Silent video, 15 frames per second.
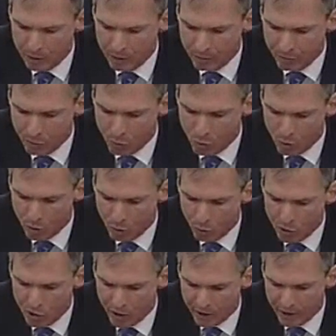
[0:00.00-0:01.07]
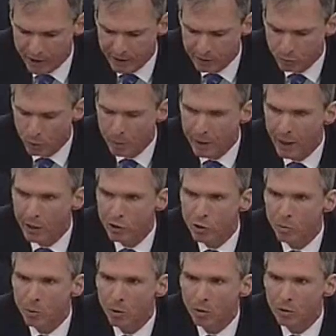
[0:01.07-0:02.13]
for which entities will be
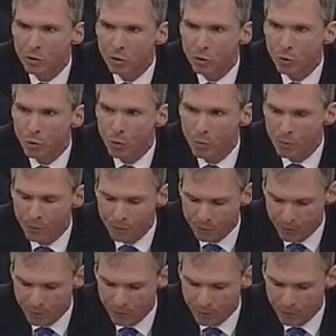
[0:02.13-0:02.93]
eligible to